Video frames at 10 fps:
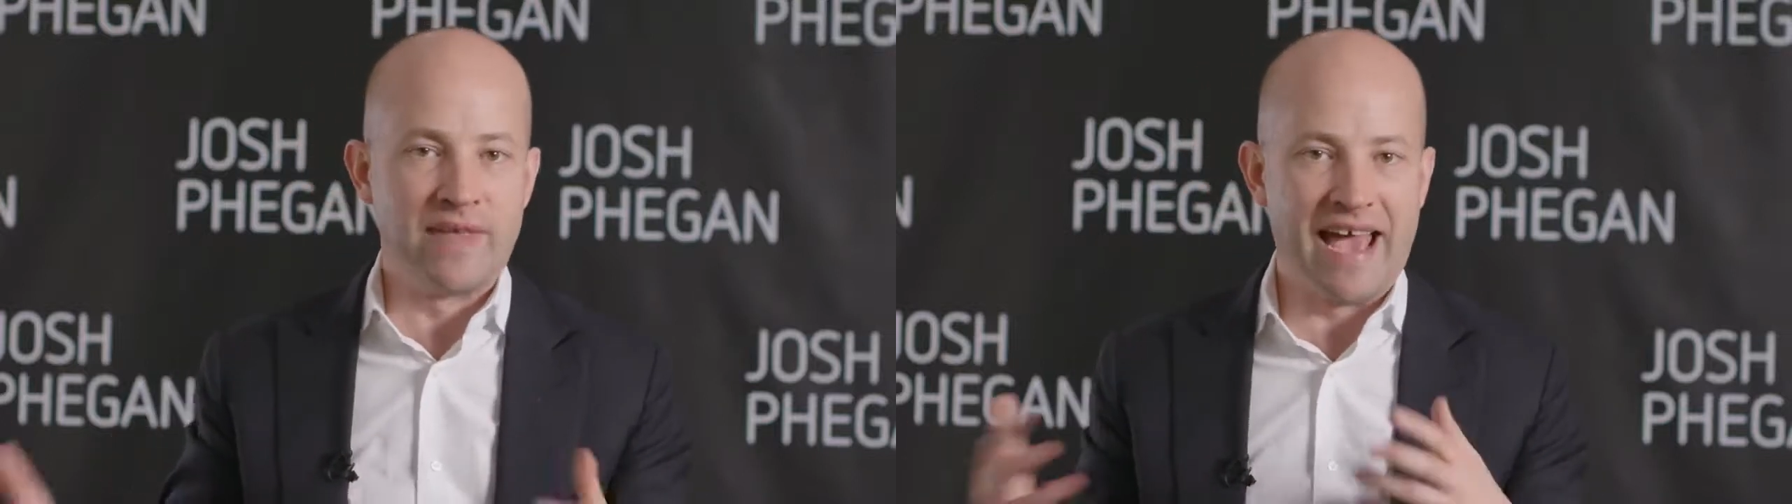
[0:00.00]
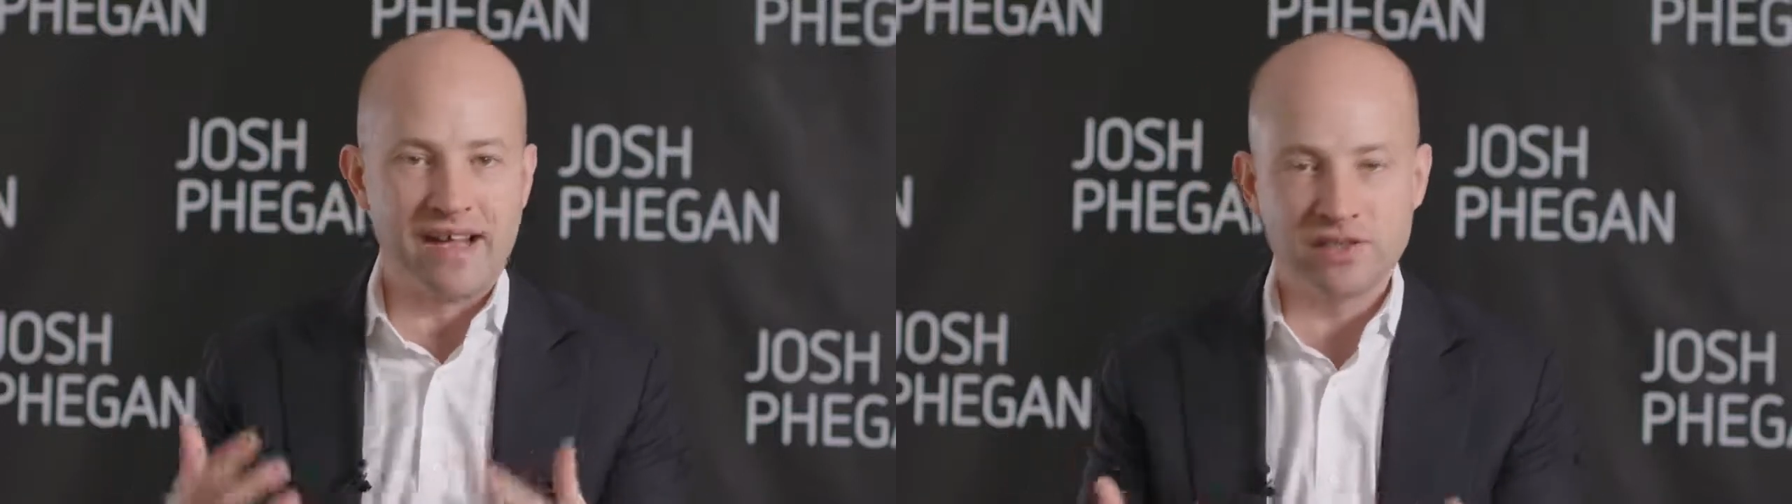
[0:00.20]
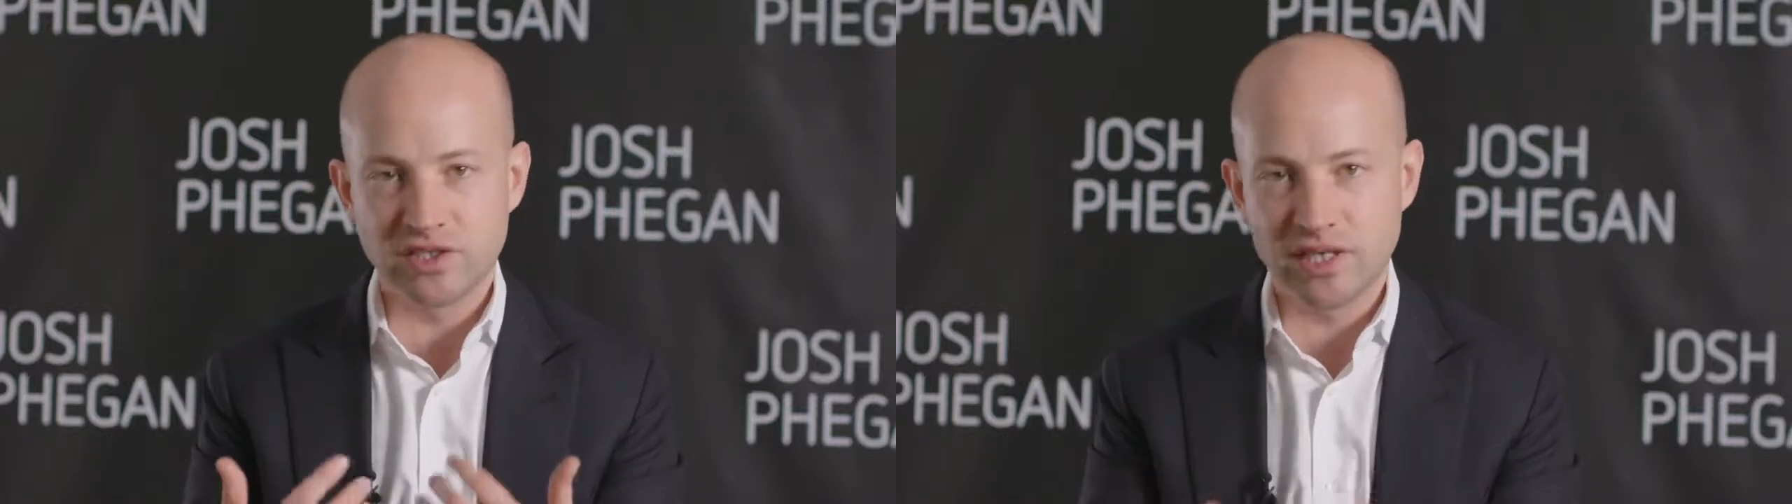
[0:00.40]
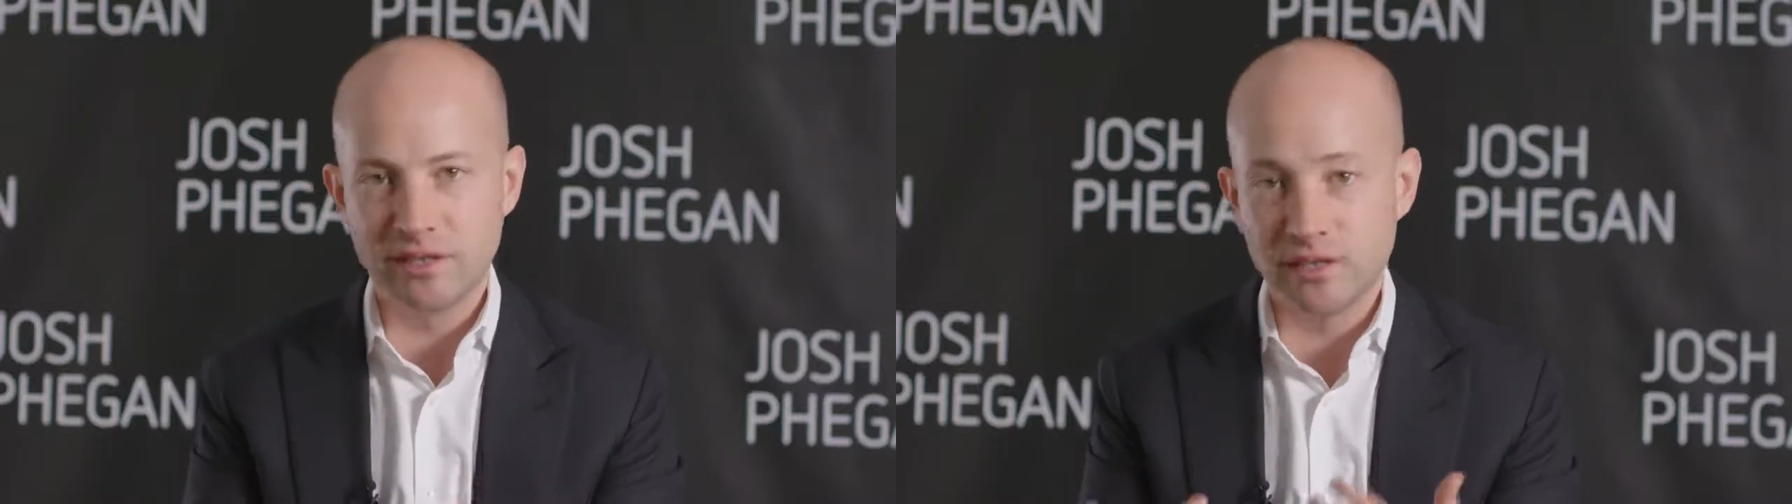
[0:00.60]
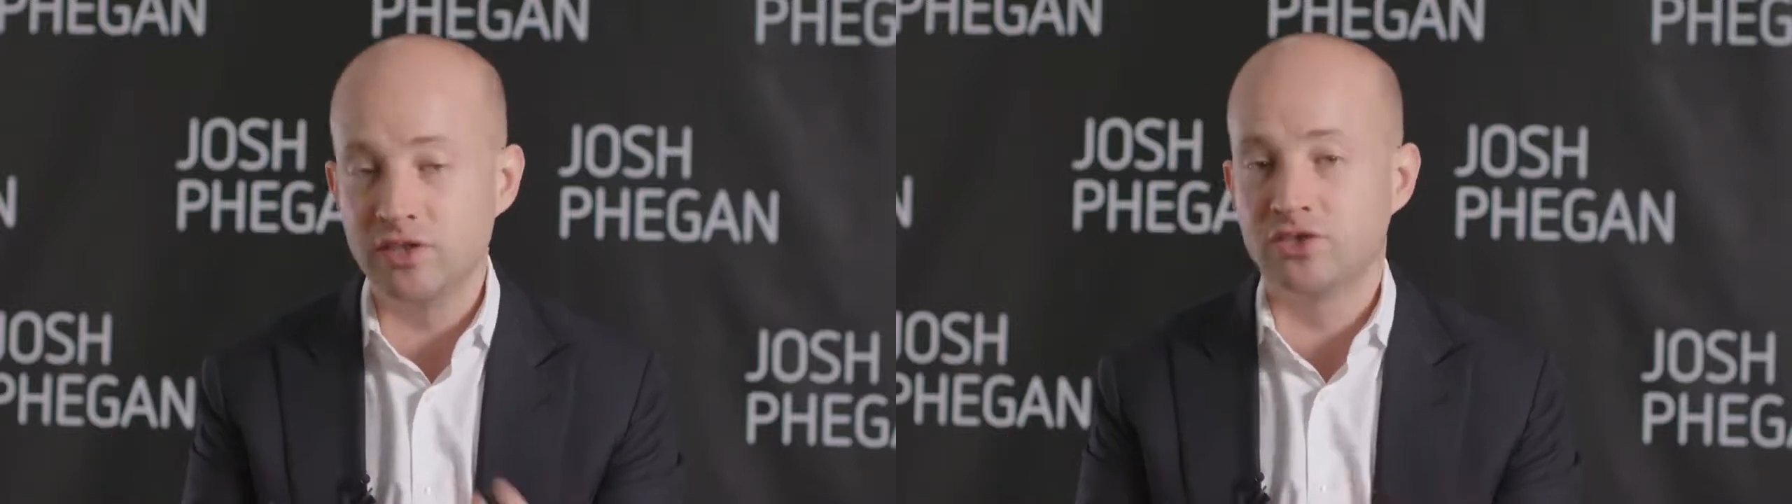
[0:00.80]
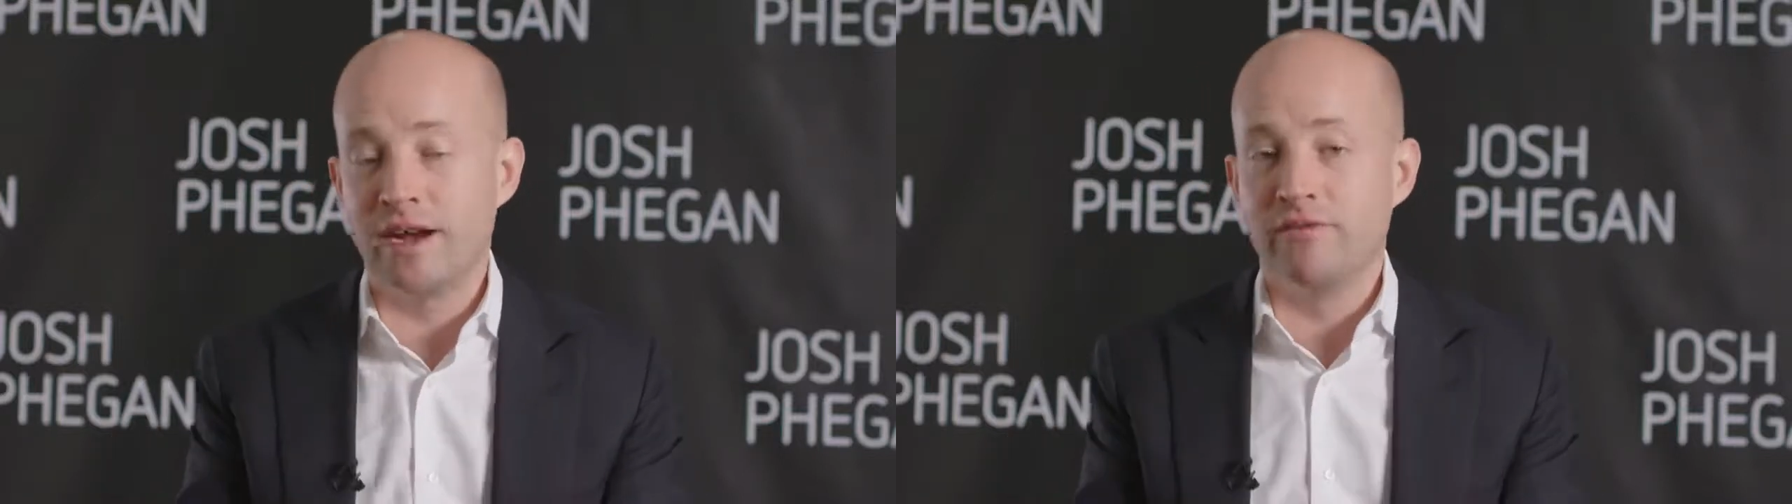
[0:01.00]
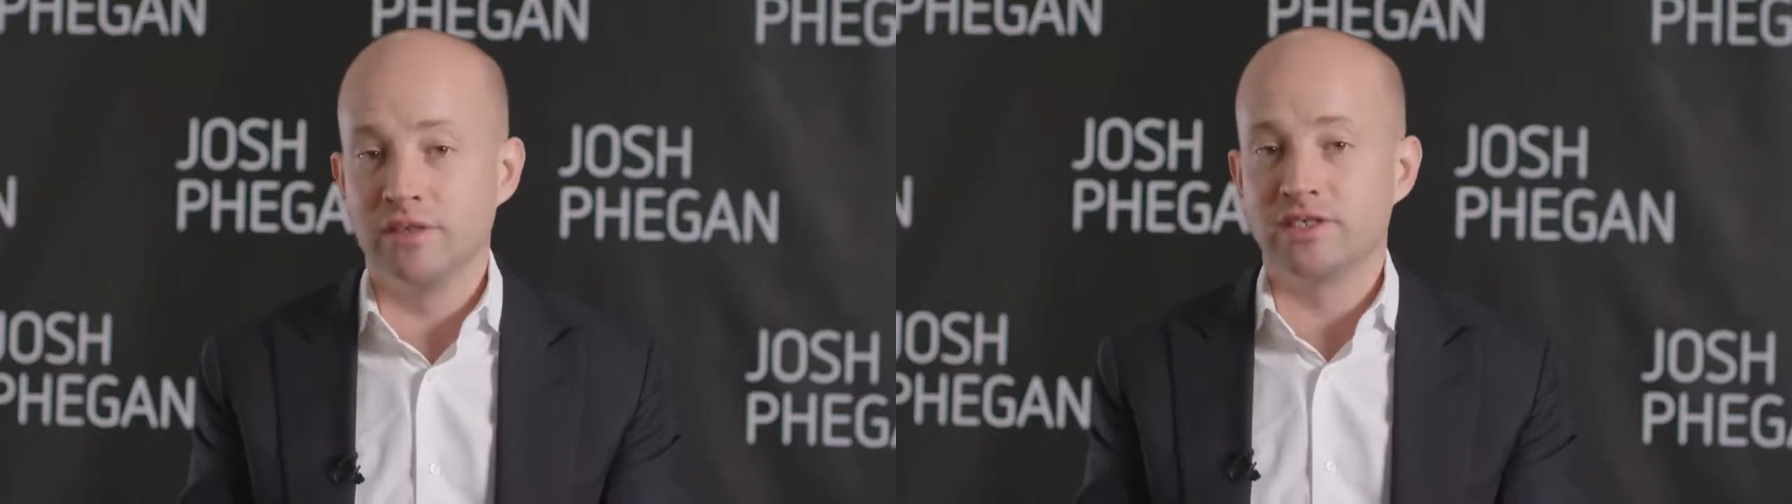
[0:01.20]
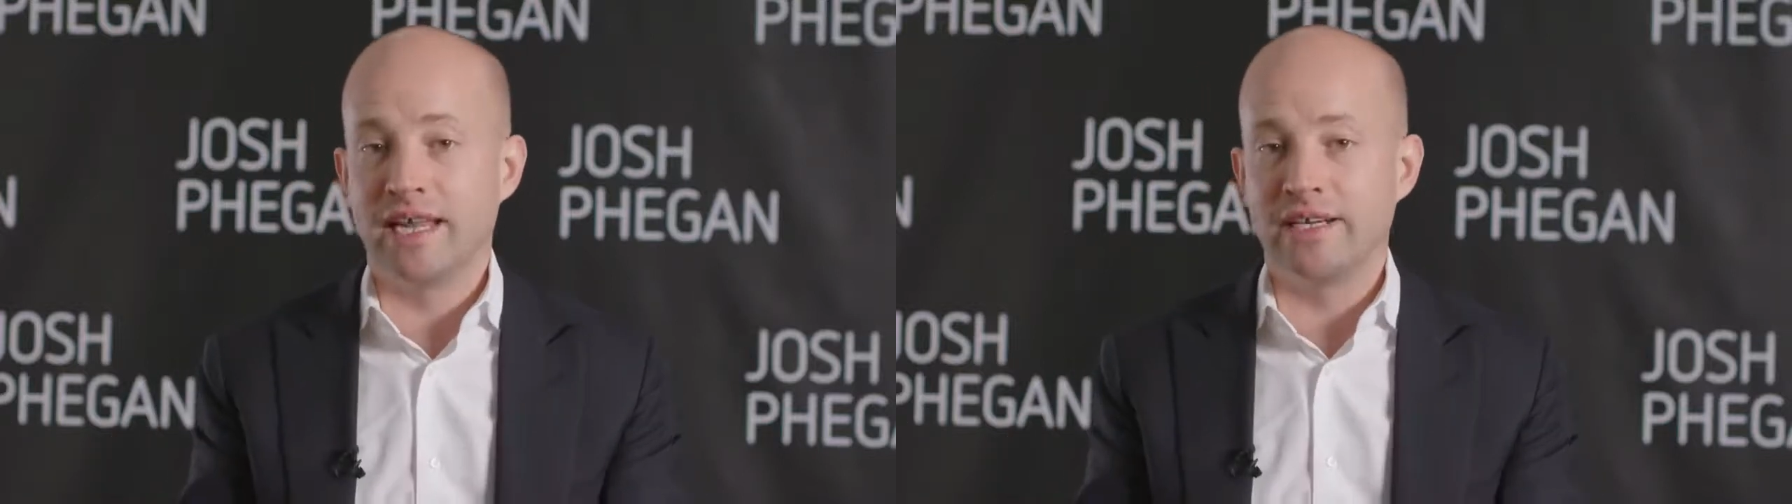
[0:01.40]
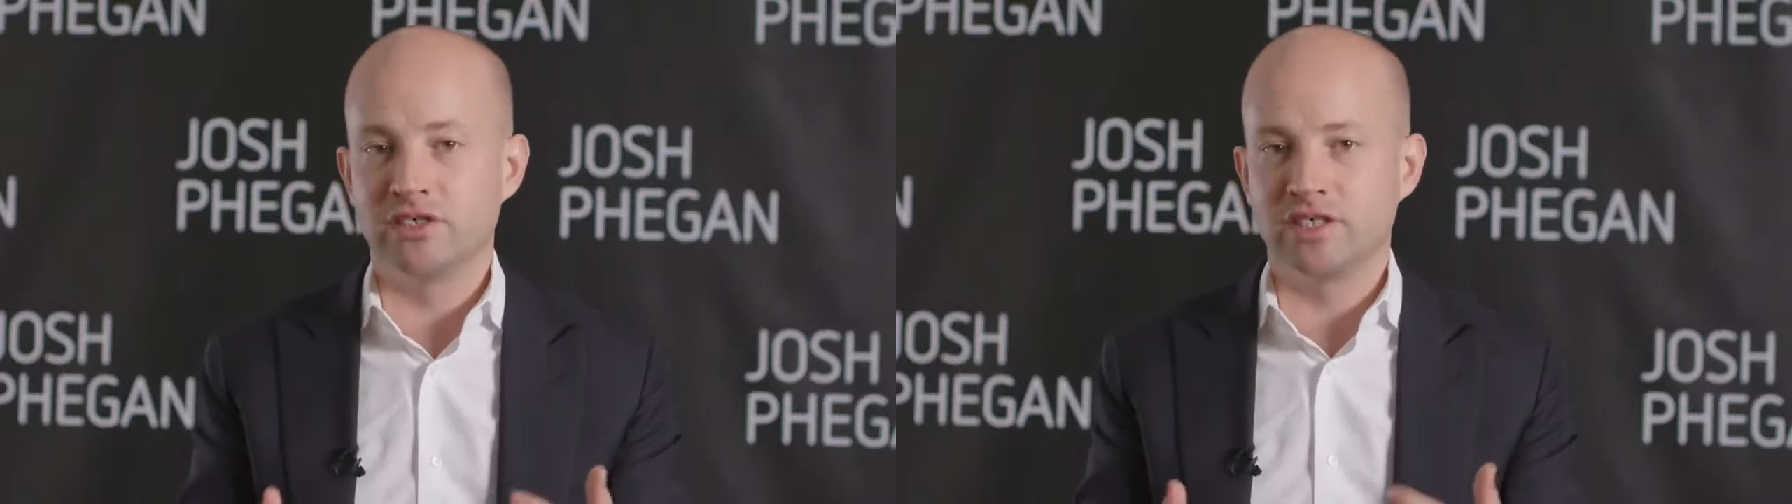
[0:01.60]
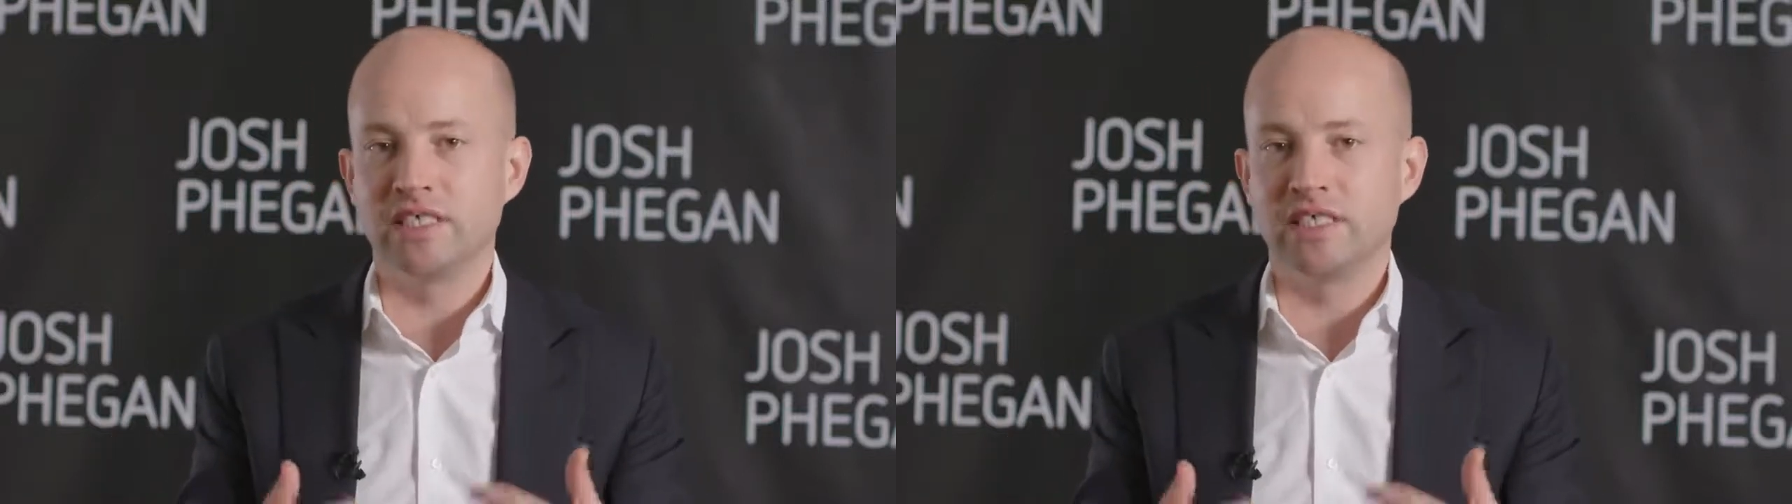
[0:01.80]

Our skill as great real estate agents